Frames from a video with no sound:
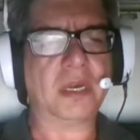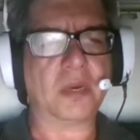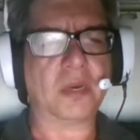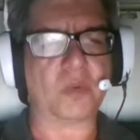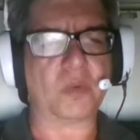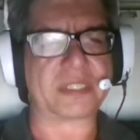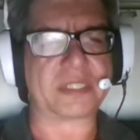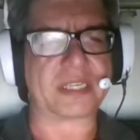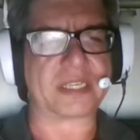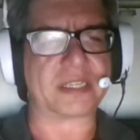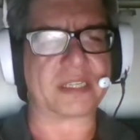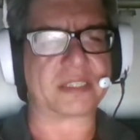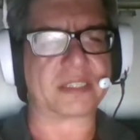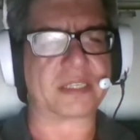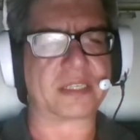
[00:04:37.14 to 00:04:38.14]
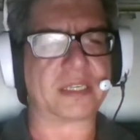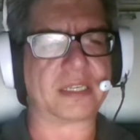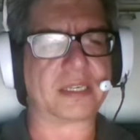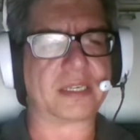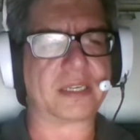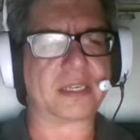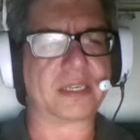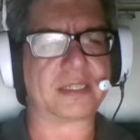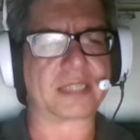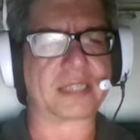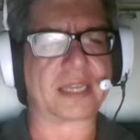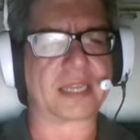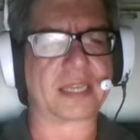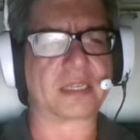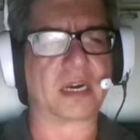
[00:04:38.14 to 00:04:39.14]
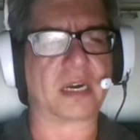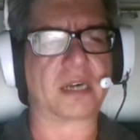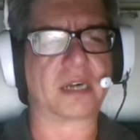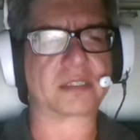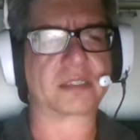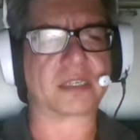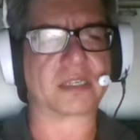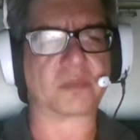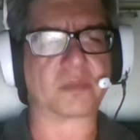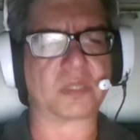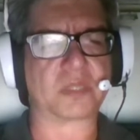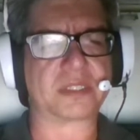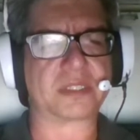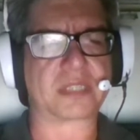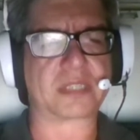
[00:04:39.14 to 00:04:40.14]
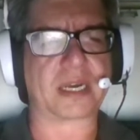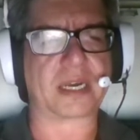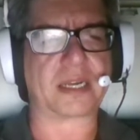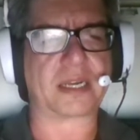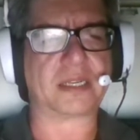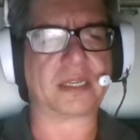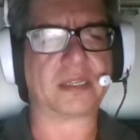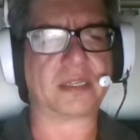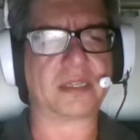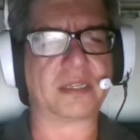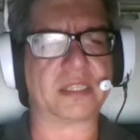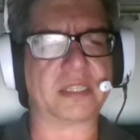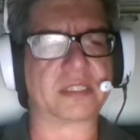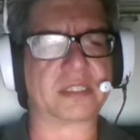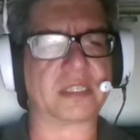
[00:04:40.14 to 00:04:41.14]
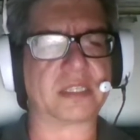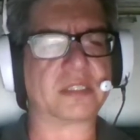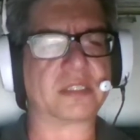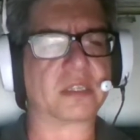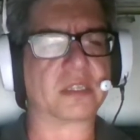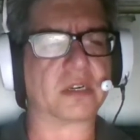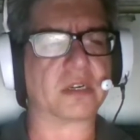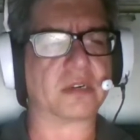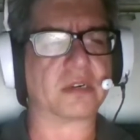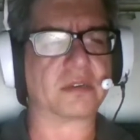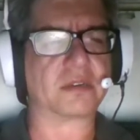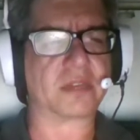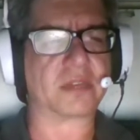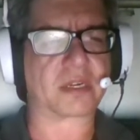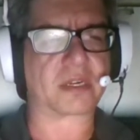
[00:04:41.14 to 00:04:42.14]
Was he listening, his head cocked on one side, listening to her,